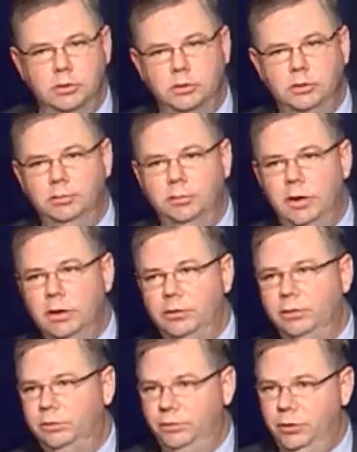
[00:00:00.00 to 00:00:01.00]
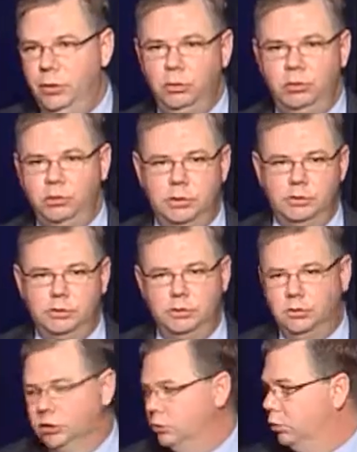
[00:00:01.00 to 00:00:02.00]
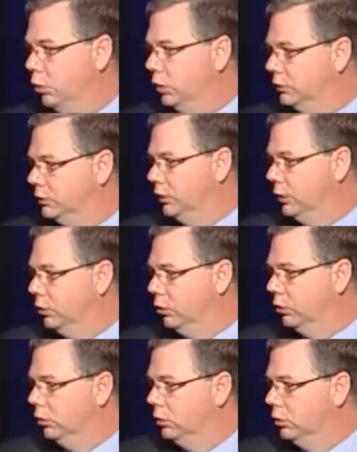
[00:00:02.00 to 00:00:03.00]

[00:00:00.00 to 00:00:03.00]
because very few services are just one single